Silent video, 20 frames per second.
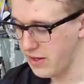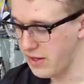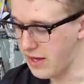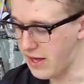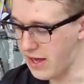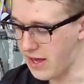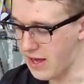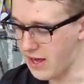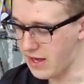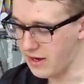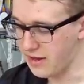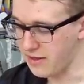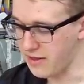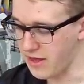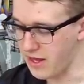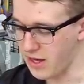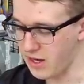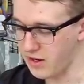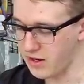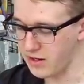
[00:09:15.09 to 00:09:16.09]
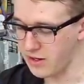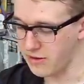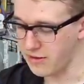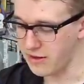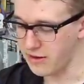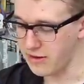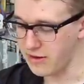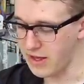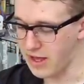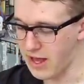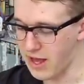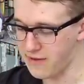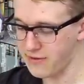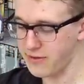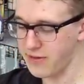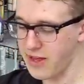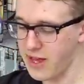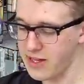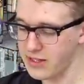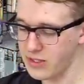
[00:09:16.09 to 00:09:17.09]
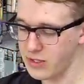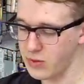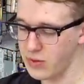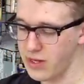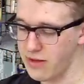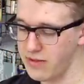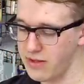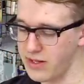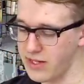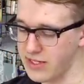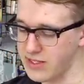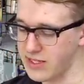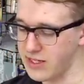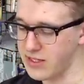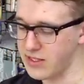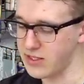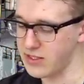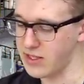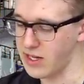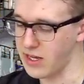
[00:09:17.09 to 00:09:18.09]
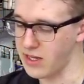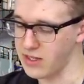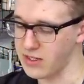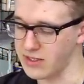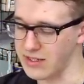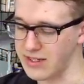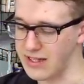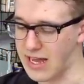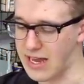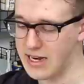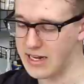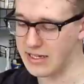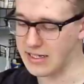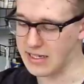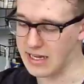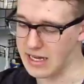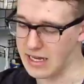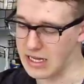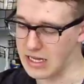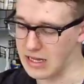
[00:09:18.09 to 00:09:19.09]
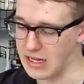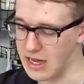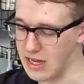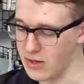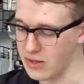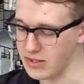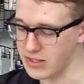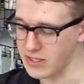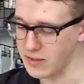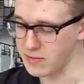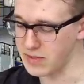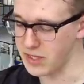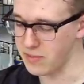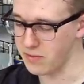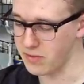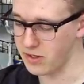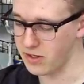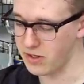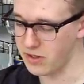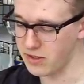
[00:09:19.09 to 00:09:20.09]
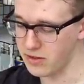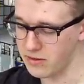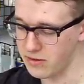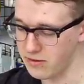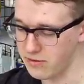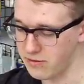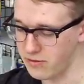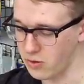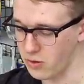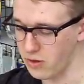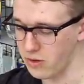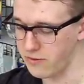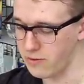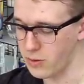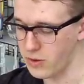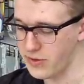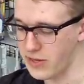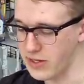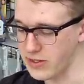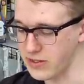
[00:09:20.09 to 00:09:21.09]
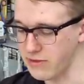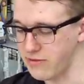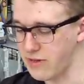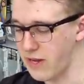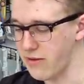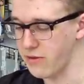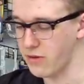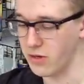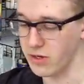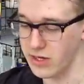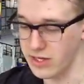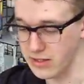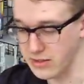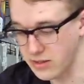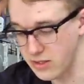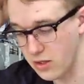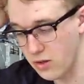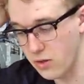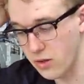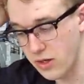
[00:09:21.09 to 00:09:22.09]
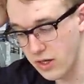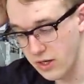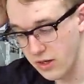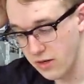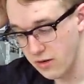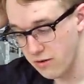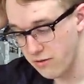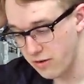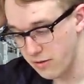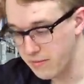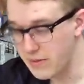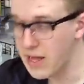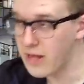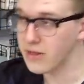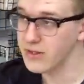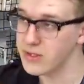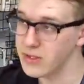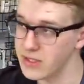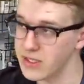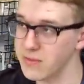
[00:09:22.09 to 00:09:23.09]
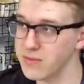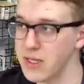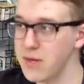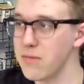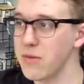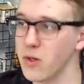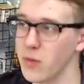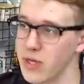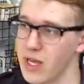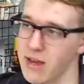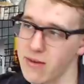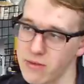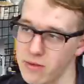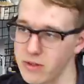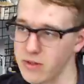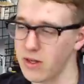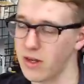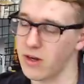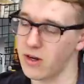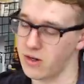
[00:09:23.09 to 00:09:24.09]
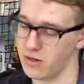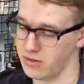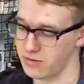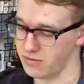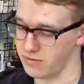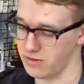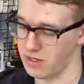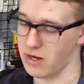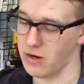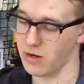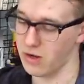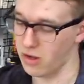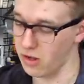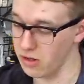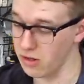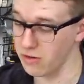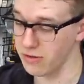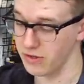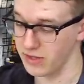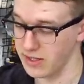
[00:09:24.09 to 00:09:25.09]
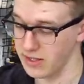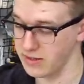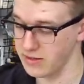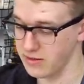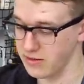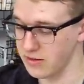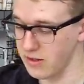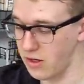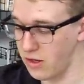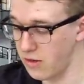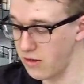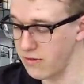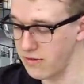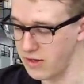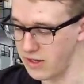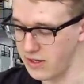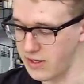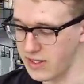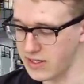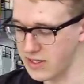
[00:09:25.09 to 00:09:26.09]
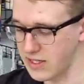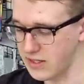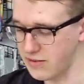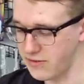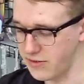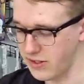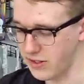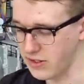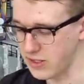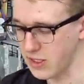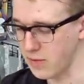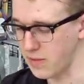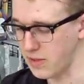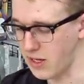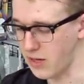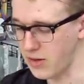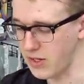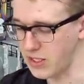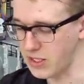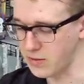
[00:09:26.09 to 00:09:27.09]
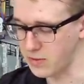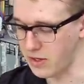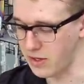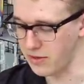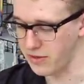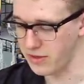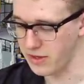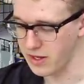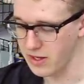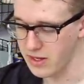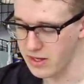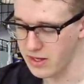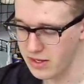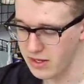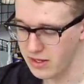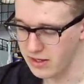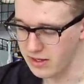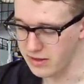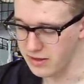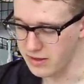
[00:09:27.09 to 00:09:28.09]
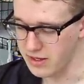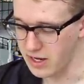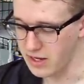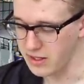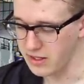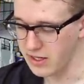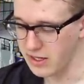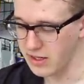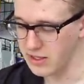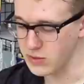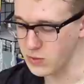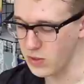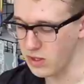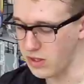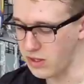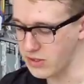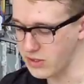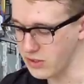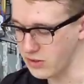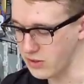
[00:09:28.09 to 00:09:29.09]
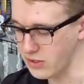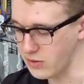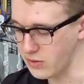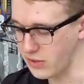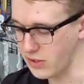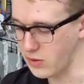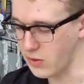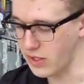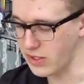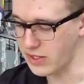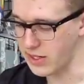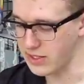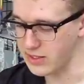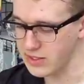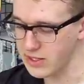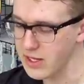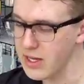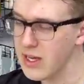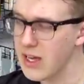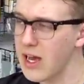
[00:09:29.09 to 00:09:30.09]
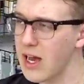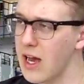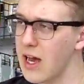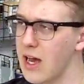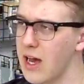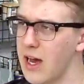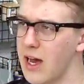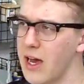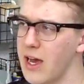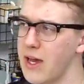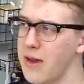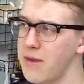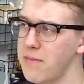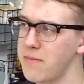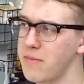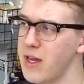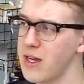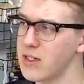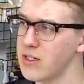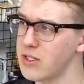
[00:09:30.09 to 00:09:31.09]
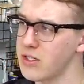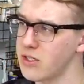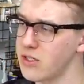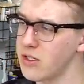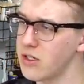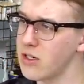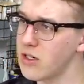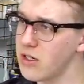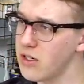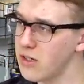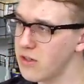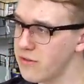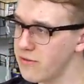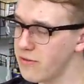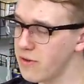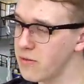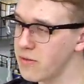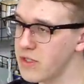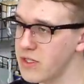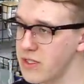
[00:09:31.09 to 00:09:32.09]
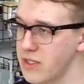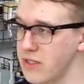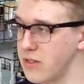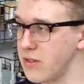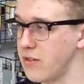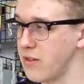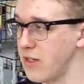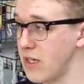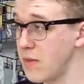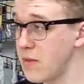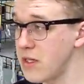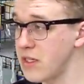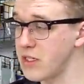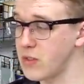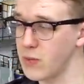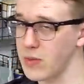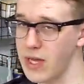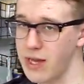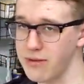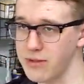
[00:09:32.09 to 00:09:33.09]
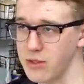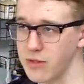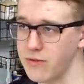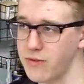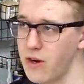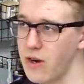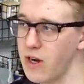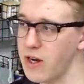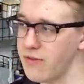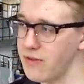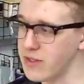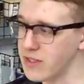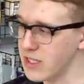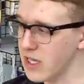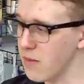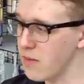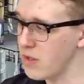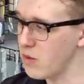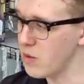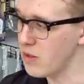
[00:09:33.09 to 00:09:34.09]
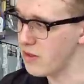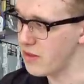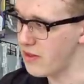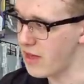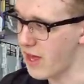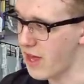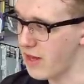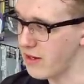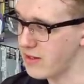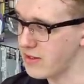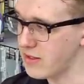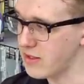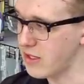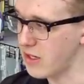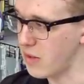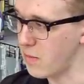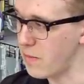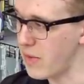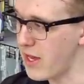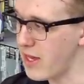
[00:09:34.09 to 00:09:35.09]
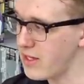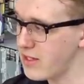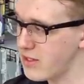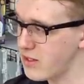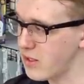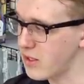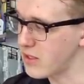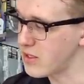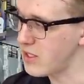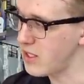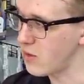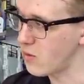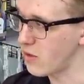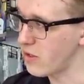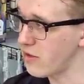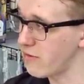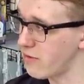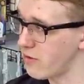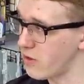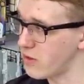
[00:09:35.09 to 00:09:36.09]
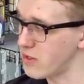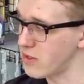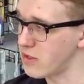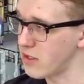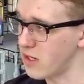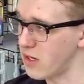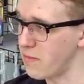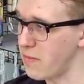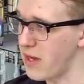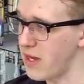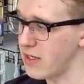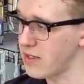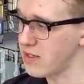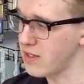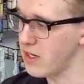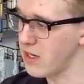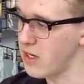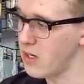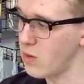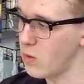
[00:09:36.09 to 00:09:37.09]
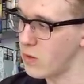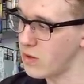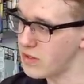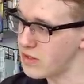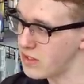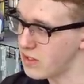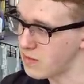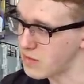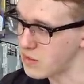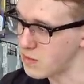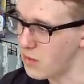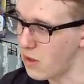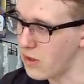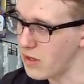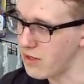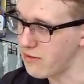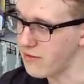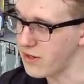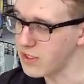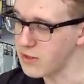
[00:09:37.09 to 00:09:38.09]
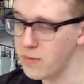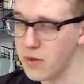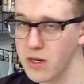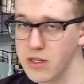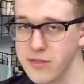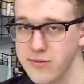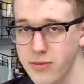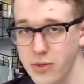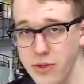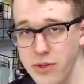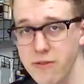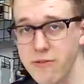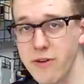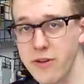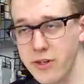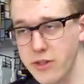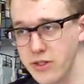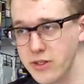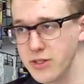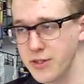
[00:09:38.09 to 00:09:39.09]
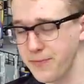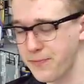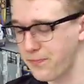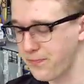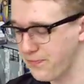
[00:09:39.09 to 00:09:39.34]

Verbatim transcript: And then after that, we have the Next Edge Style Nightingale out in September for four thousand five hundred yen. So from now till September, we have our, our all of the kit, all of the Next Edge figures coming out each month. And the Nightingale as well also looks really quite nice. I'm not sure from just the images we have so far if it's coming with that uh, base. You can see in one of the photos it's on a base with some small effect parts for the funnels.